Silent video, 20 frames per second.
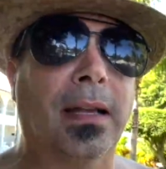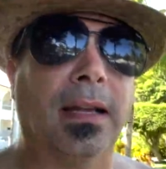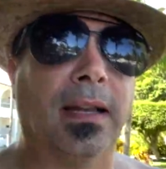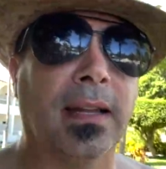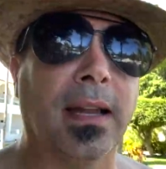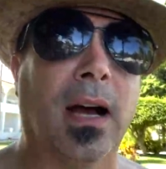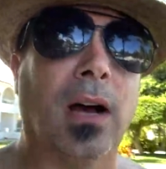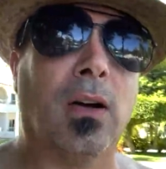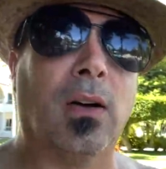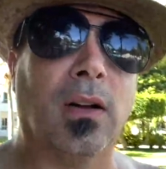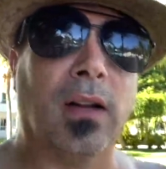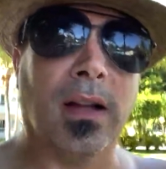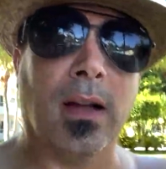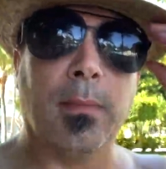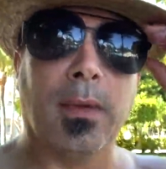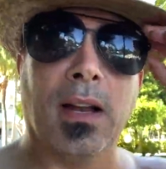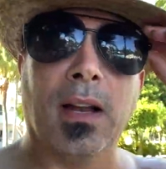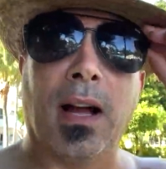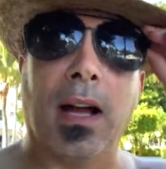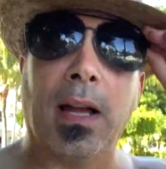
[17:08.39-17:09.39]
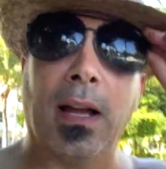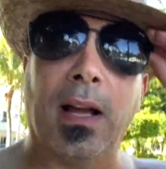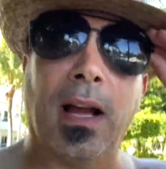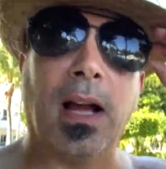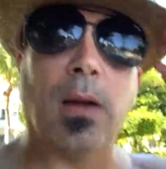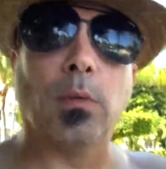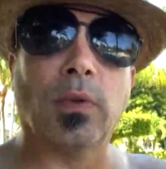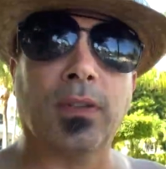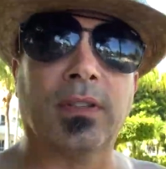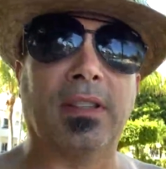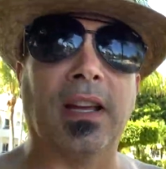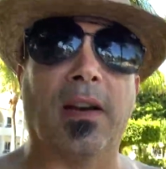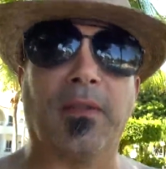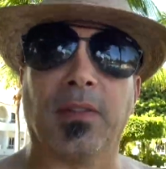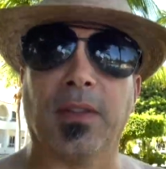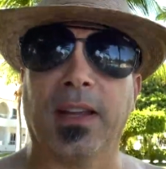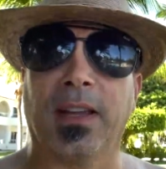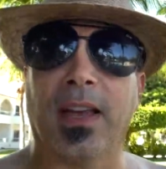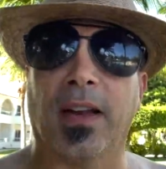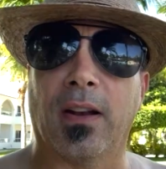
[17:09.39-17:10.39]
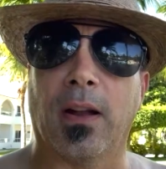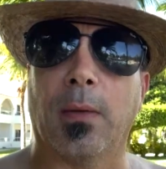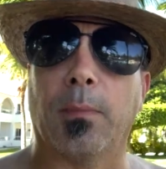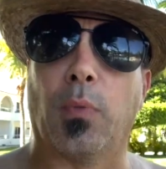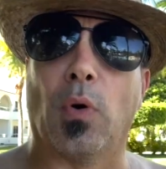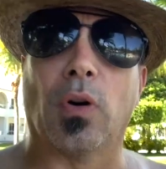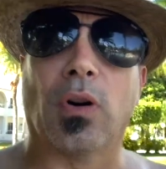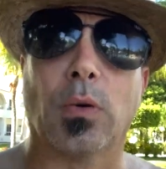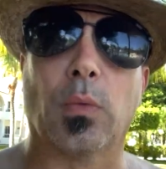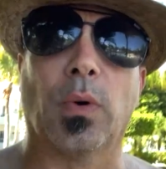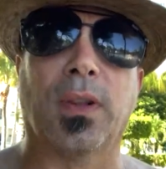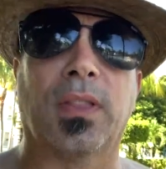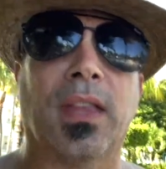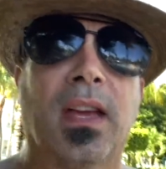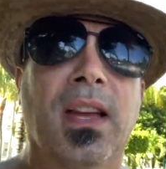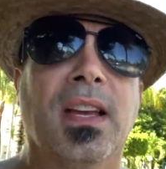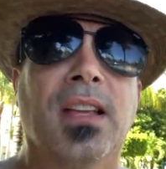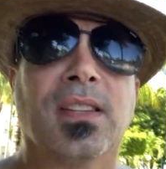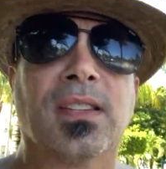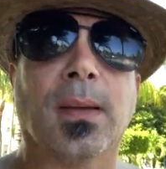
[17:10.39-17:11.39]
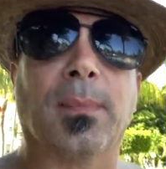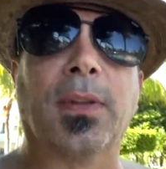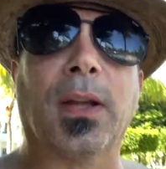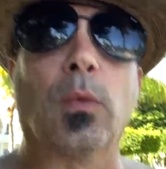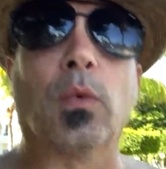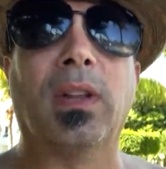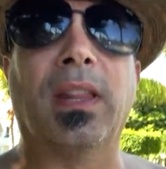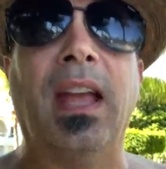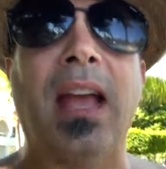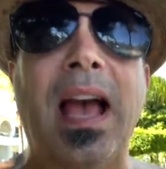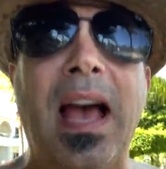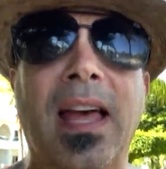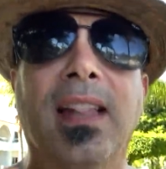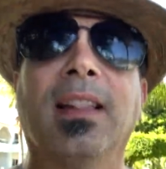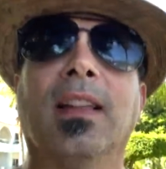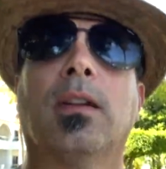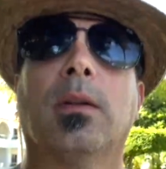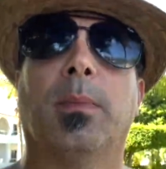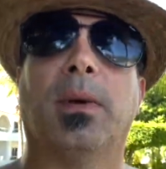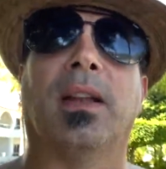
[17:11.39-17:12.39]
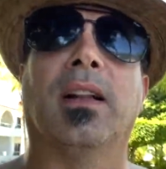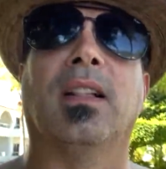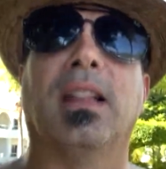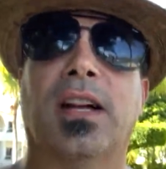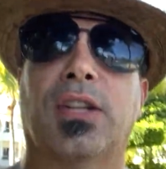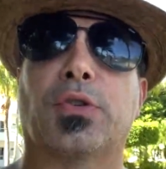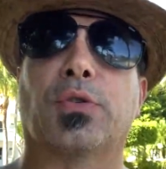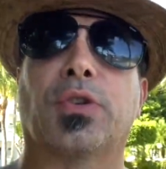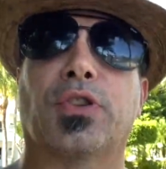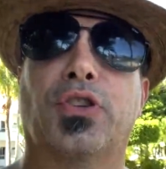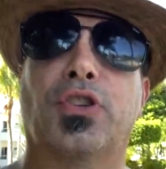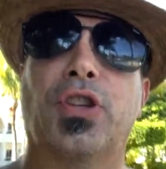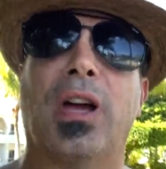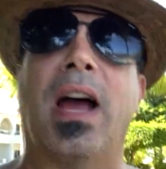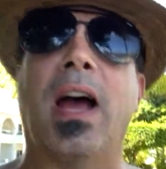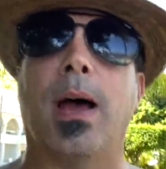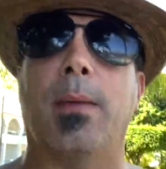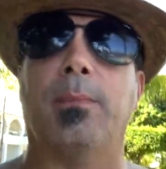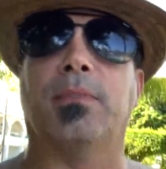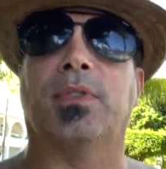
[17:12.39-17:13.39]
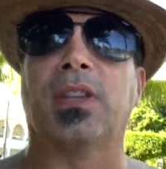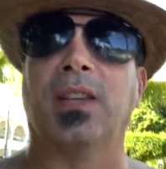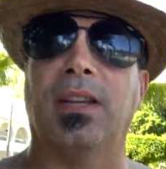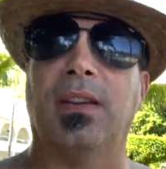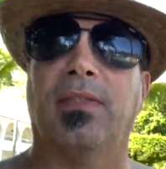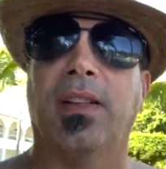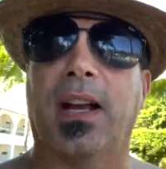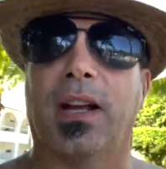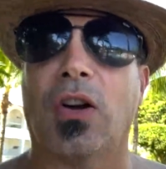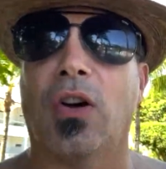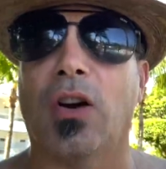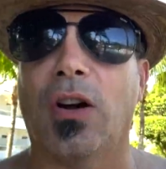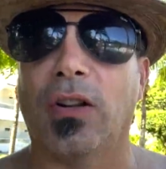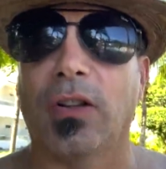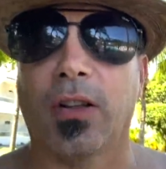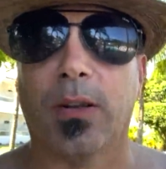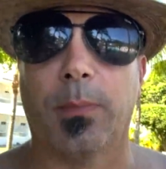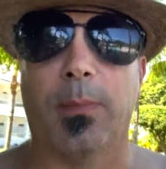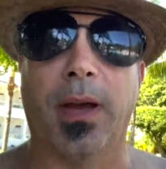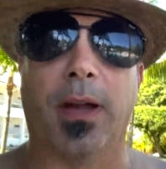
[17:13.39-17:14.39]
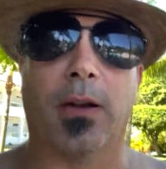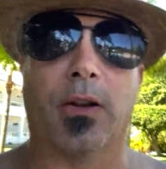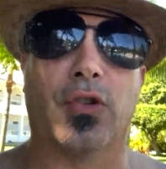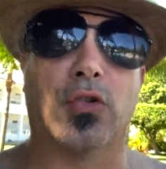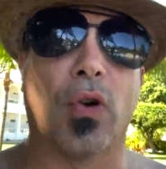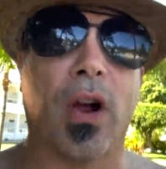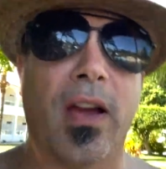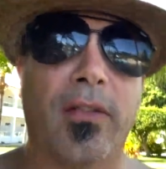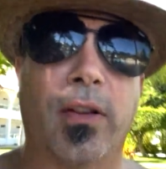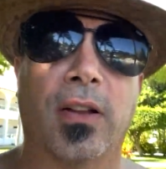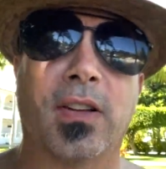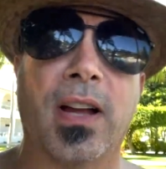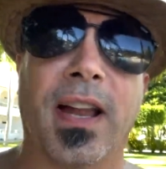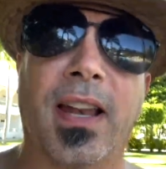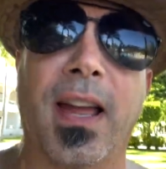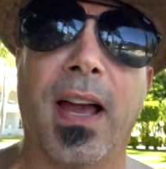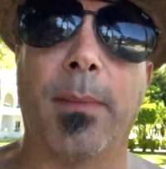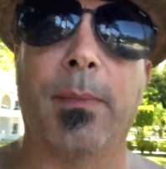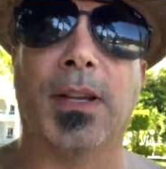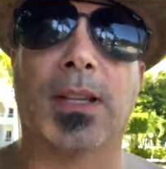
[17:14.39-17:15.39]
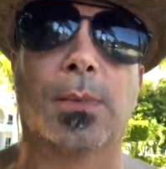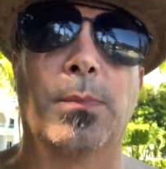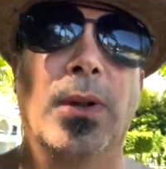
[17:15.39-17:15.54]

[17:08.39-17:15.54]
Now, I mean, I, I will definitely get on board with something where they add a little bit of extra jam to give that car a little better driving dynamics.